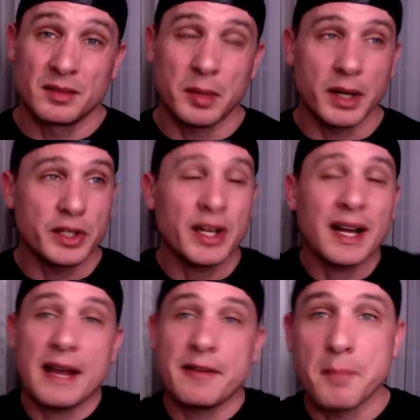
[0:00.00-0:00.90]
But you got to
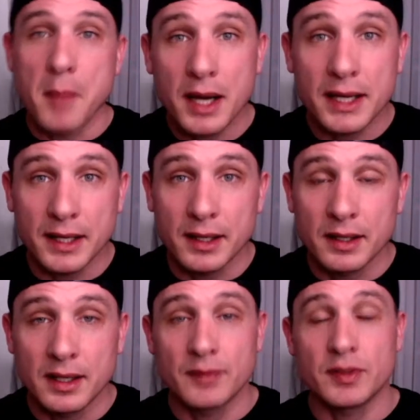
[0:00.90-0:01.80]
have money
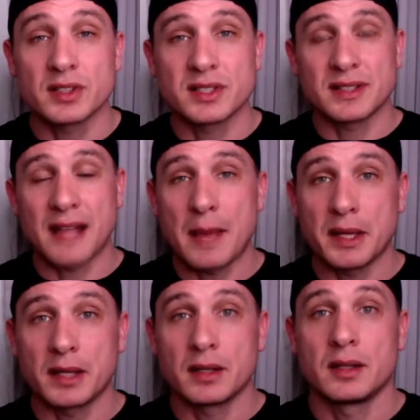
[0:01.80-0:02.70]
if you're
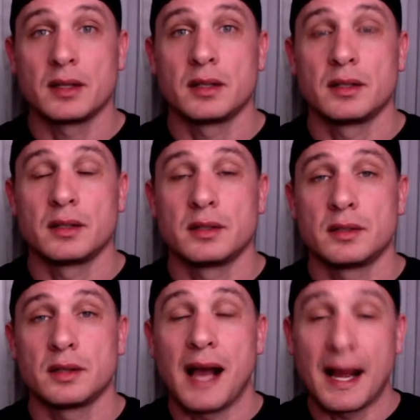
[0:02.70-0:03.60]
slamming
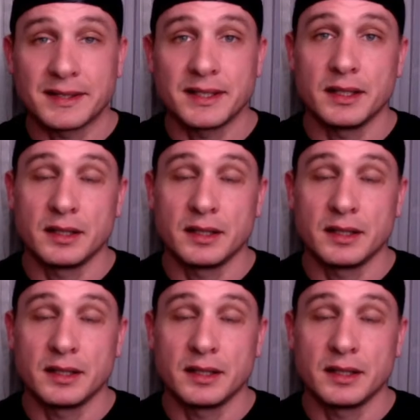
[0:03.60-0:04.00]
oxy.